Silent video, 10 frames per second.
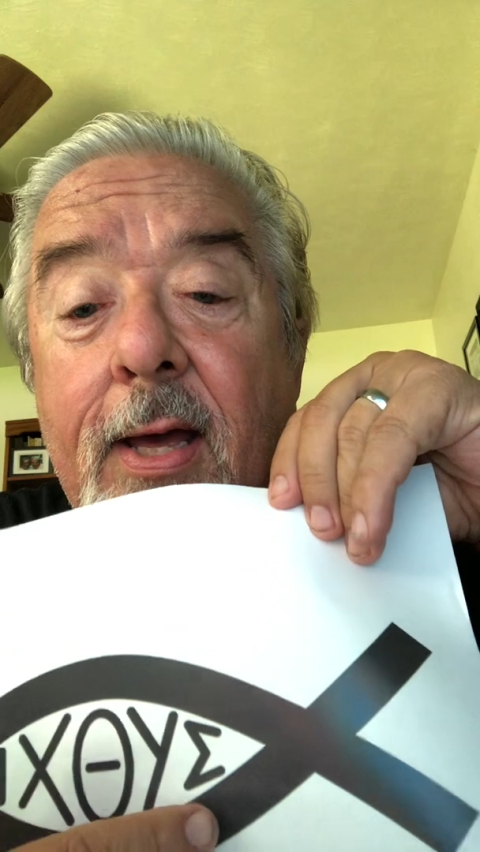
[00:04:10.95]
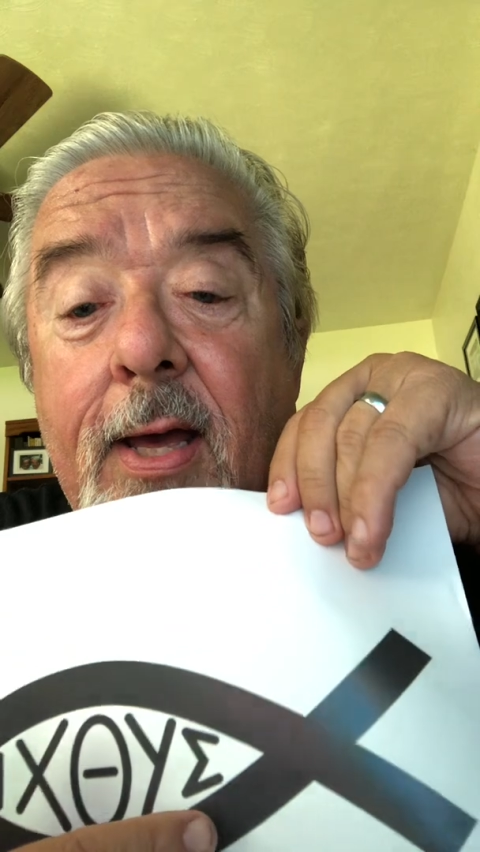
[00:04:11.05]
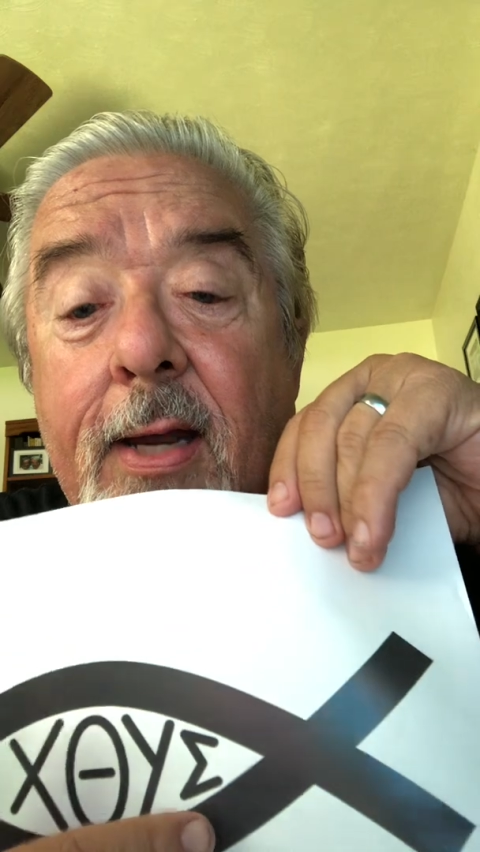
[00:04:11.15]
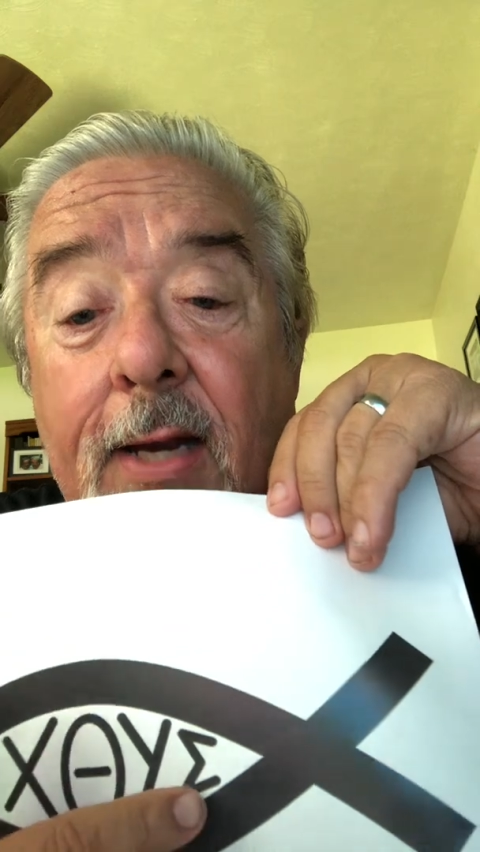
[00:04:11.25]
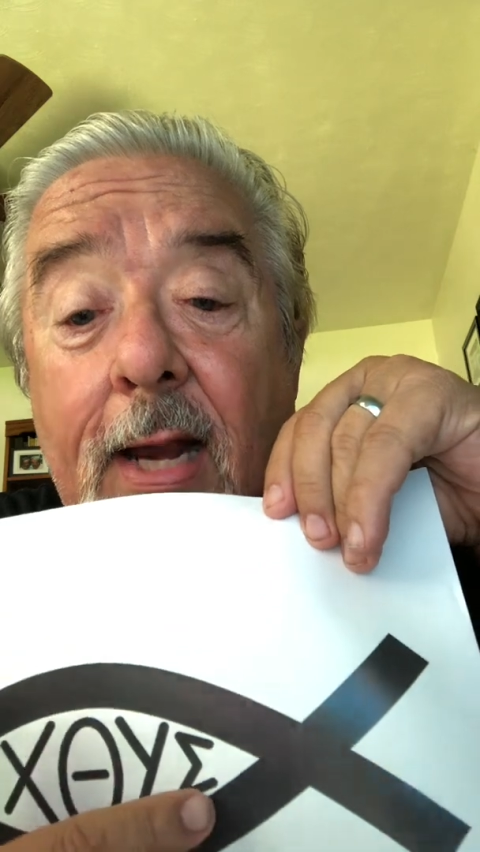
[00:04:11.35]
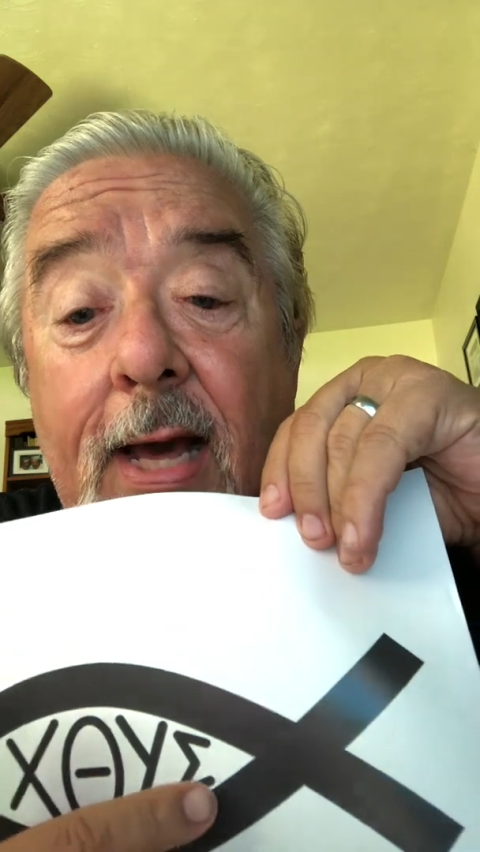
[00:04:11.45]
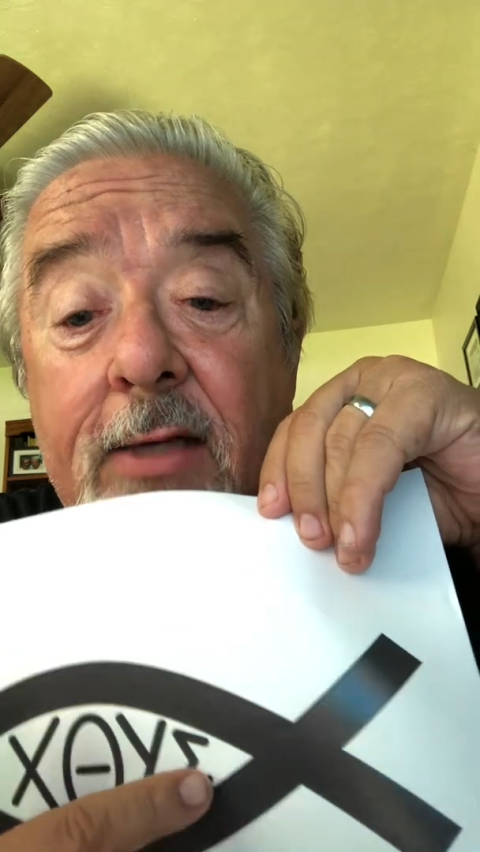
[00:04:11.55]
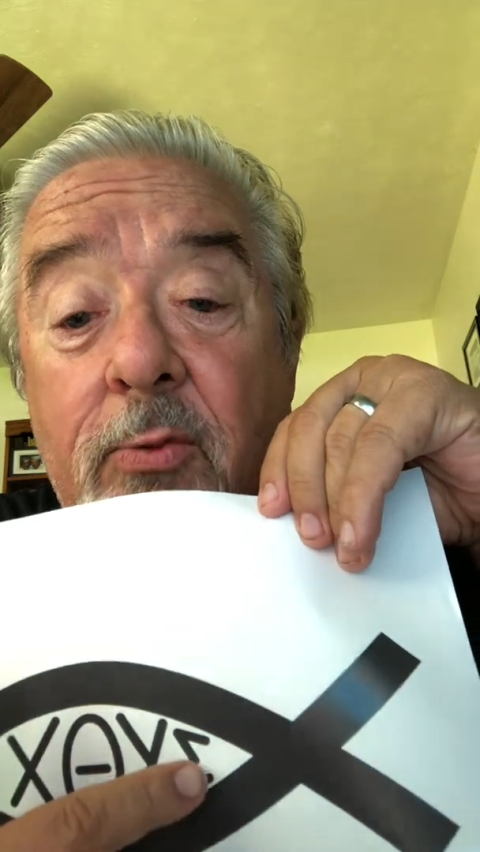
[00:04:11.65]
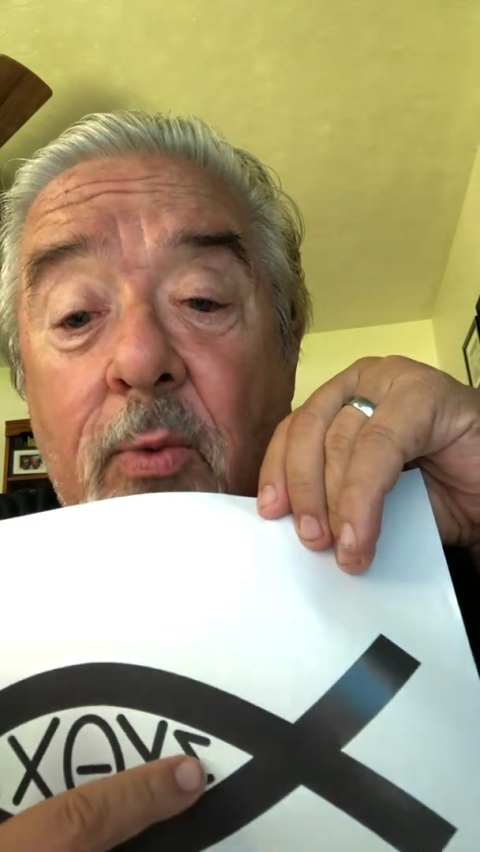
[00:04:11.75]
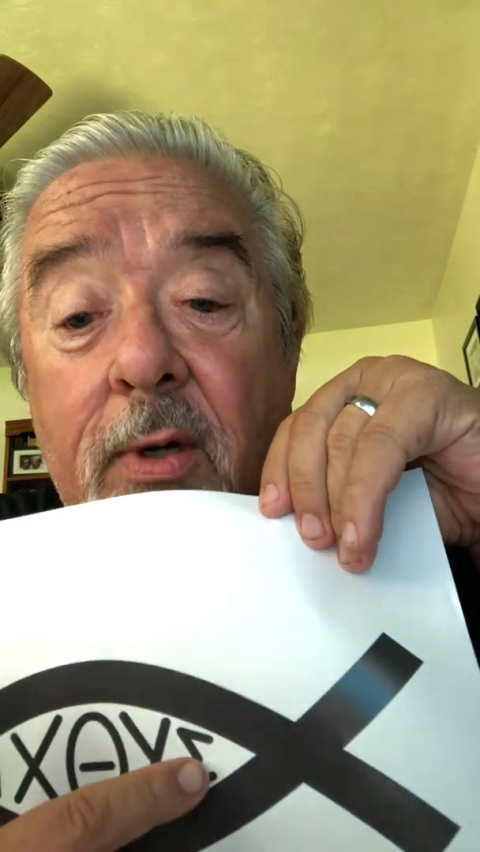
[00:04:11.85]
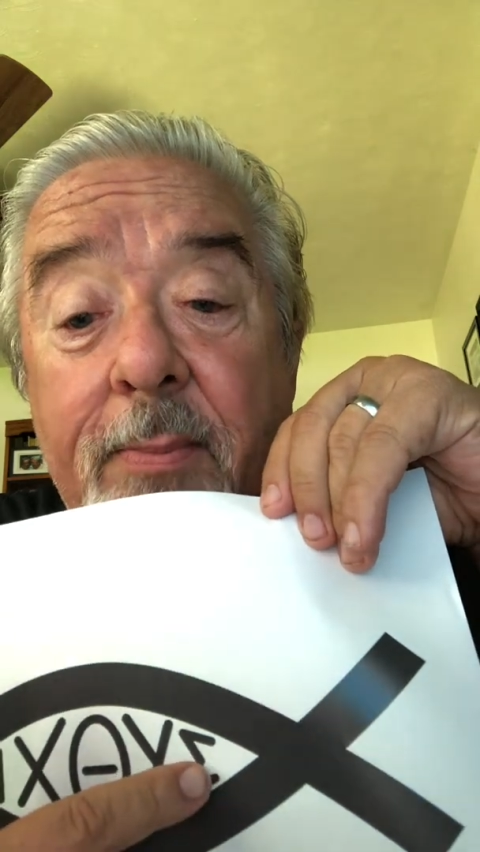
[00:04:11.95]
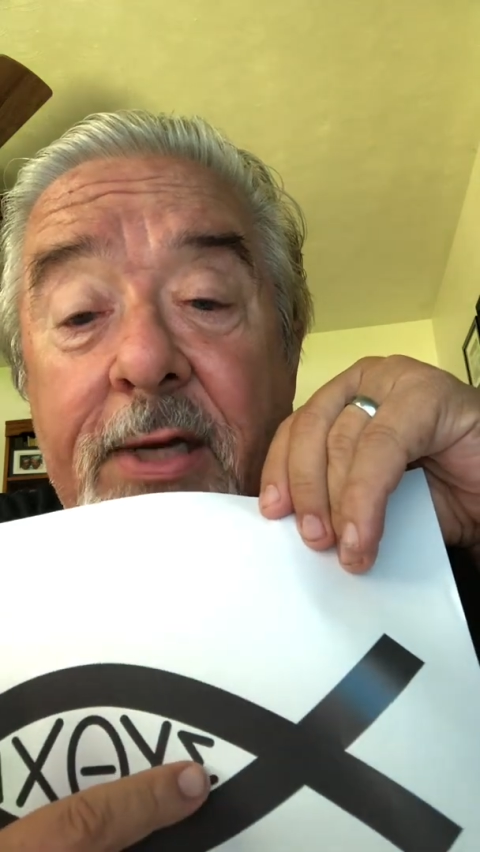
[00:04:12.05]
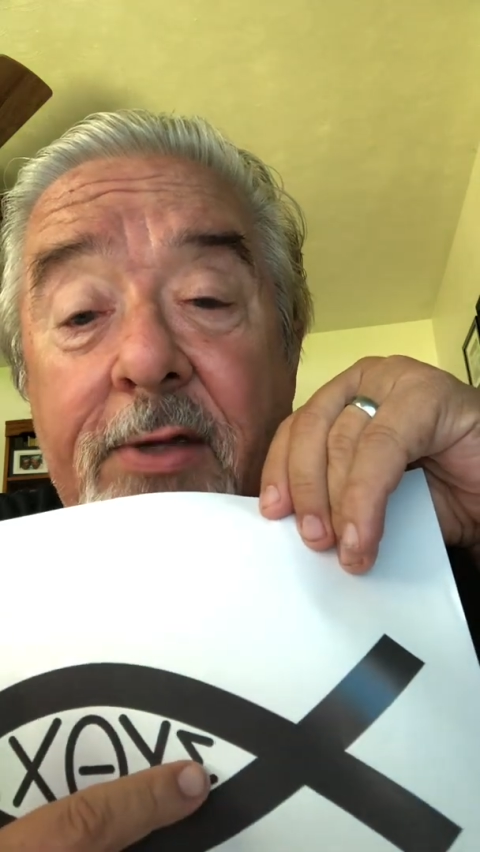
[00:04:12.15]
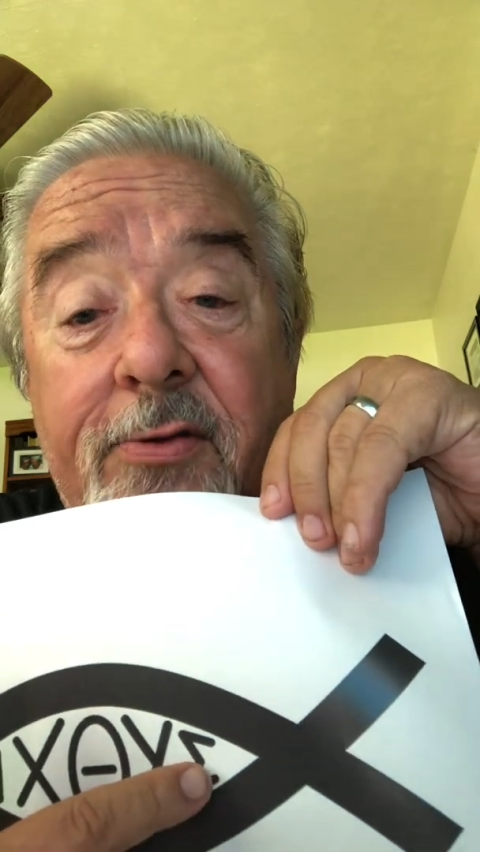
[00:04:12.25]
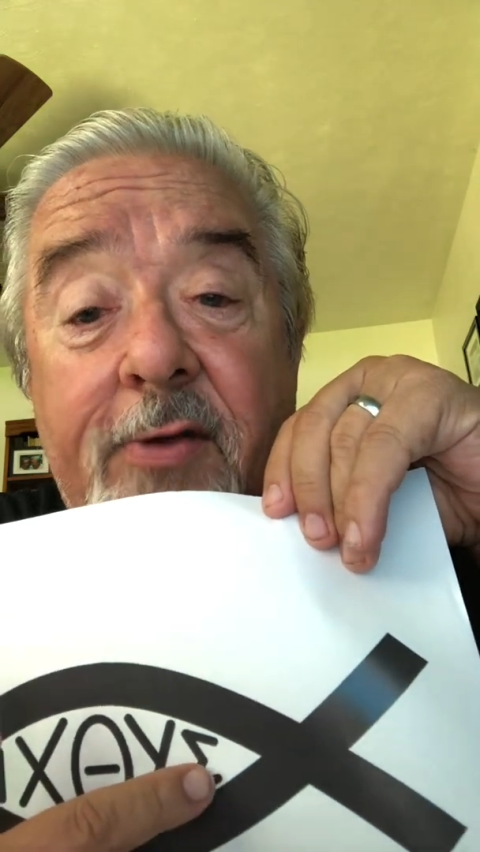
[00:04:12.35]
And the last one
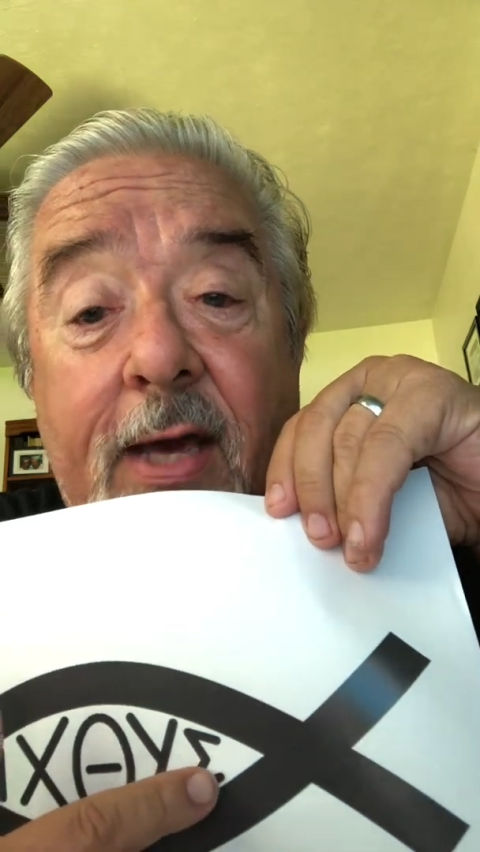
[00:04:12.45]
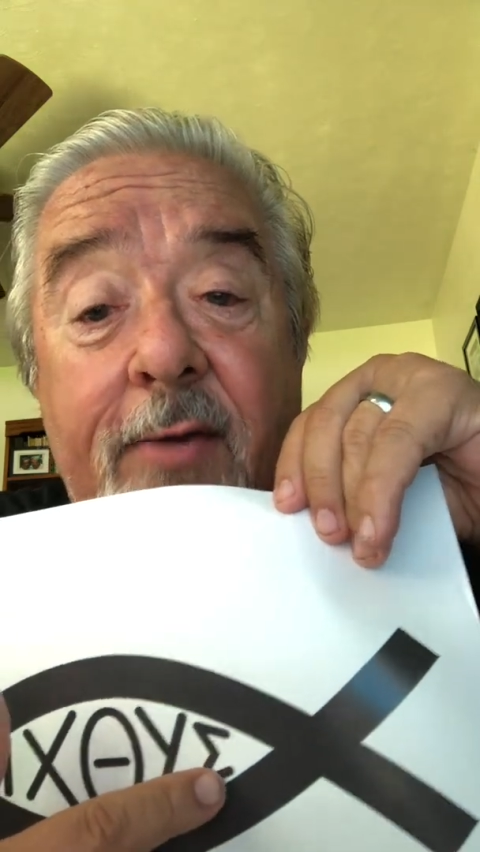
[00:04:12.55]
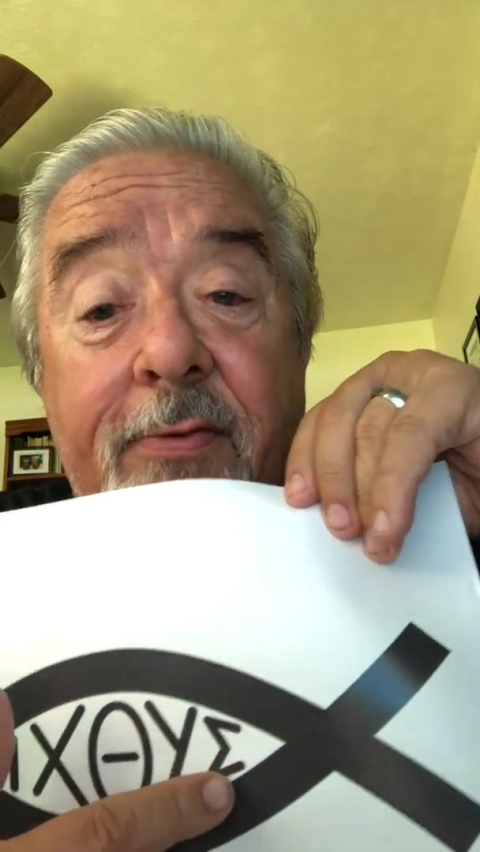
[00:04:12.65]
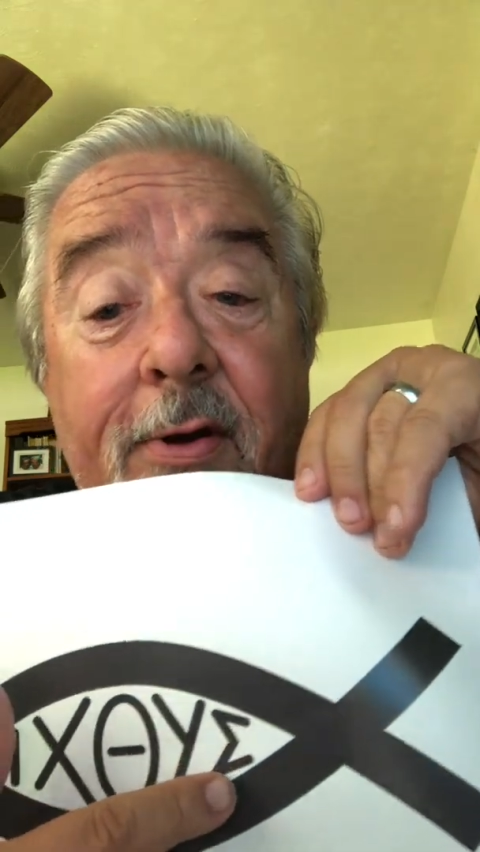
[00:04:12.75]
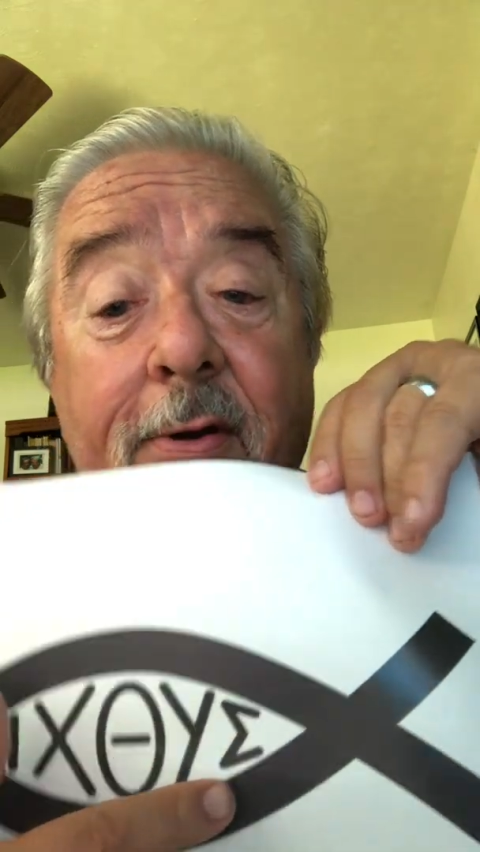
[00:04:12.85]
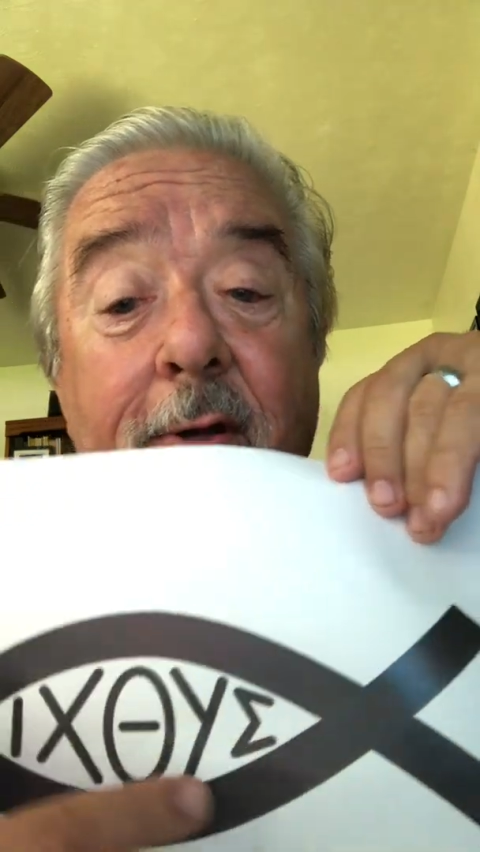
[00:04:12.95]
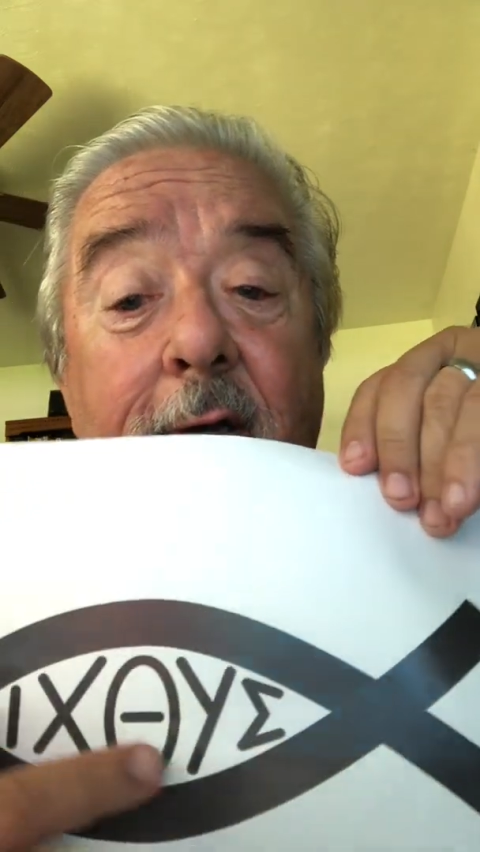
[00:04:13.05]
means Savior.